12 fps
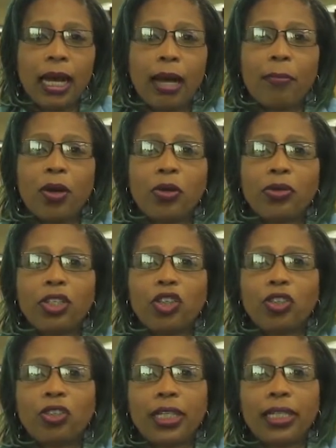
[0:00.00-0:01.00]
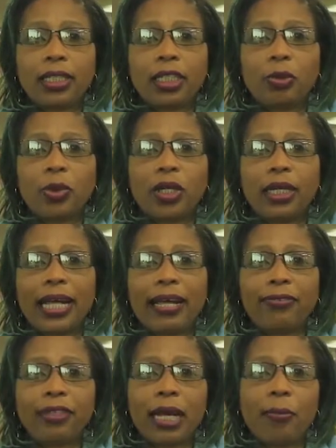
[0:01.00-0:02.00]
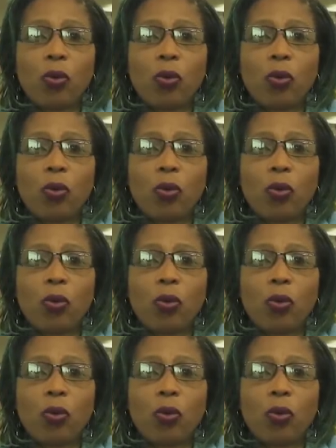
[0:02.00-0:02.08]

Among the jurists were lifetime